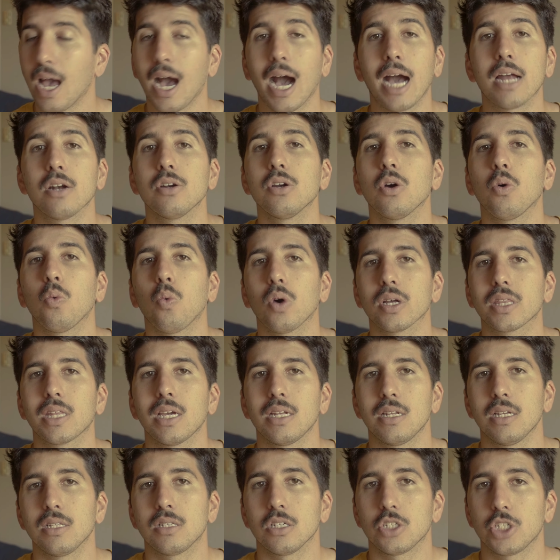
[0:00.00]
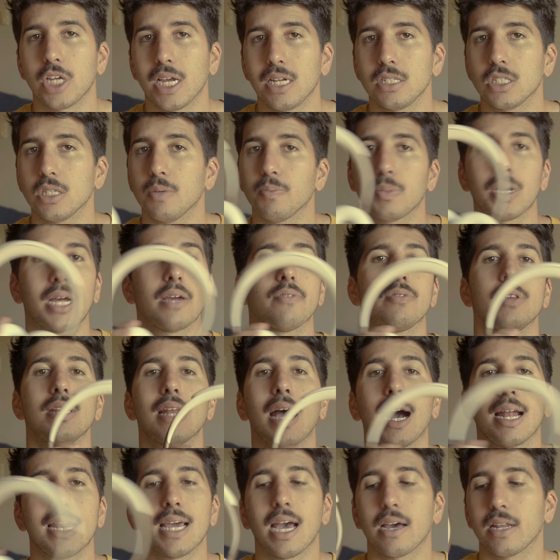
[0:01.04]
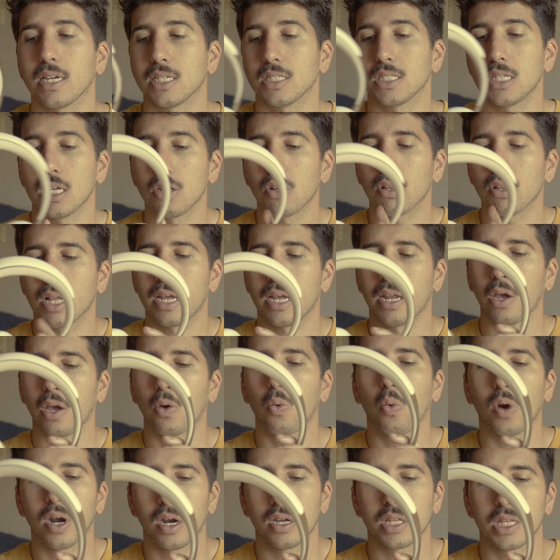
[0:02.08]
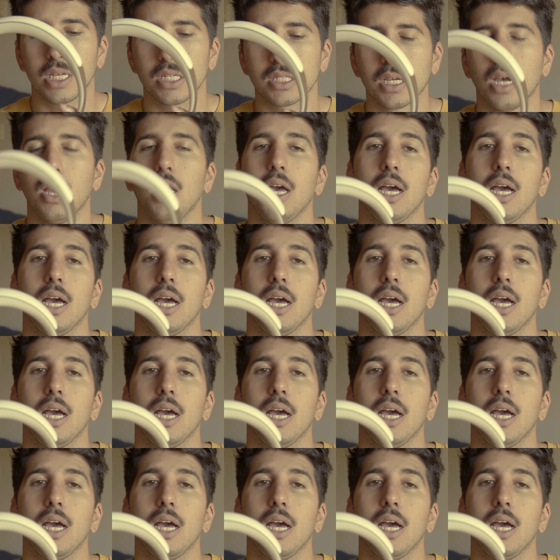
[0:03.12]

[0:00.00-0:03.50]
I don't know what they did to change it, but I've not had a single headache wearing these,